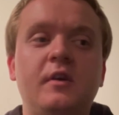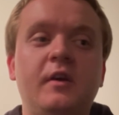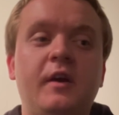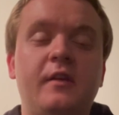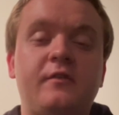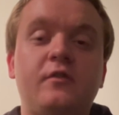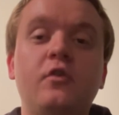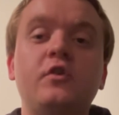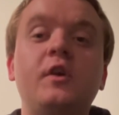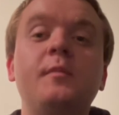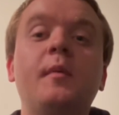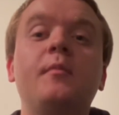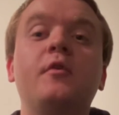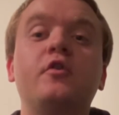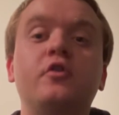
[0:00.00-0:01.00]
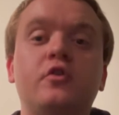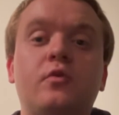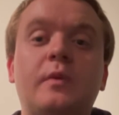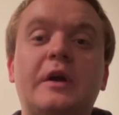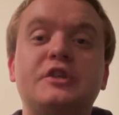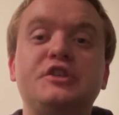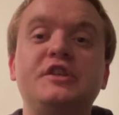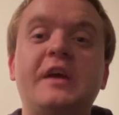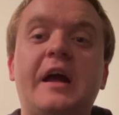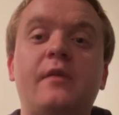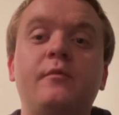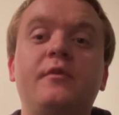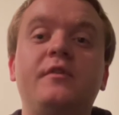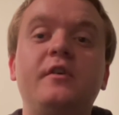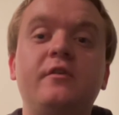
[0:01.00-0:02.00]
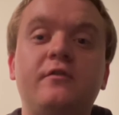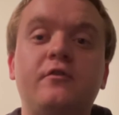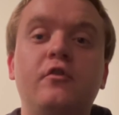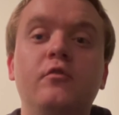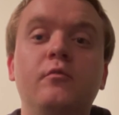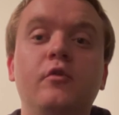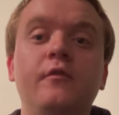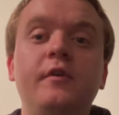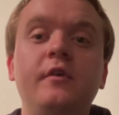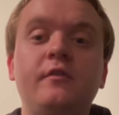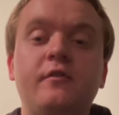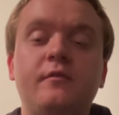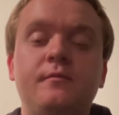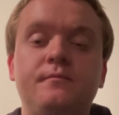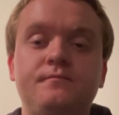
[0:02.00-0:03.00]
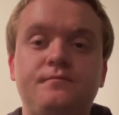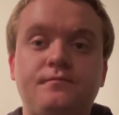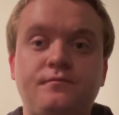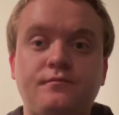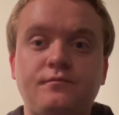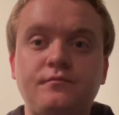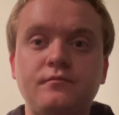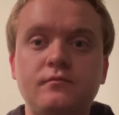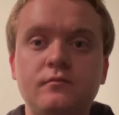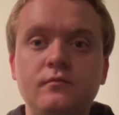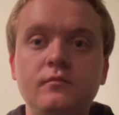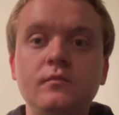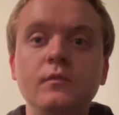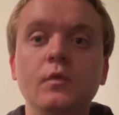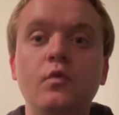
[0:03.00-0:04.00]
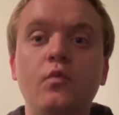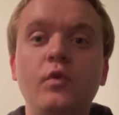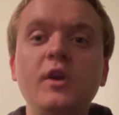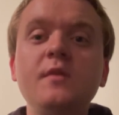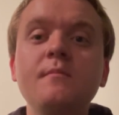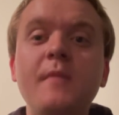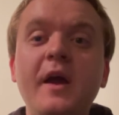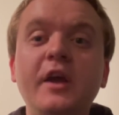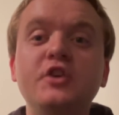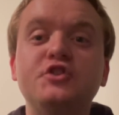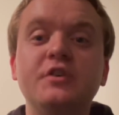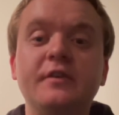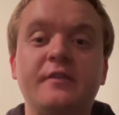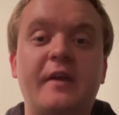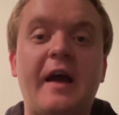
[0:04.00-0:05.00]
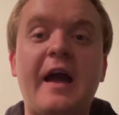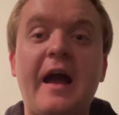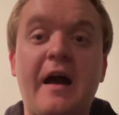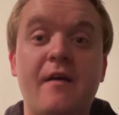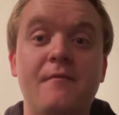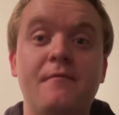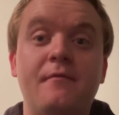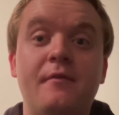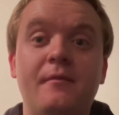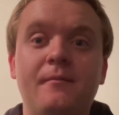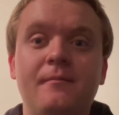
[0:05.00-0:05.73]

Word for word: and still keep up the good direction he had with these two movies, we may just have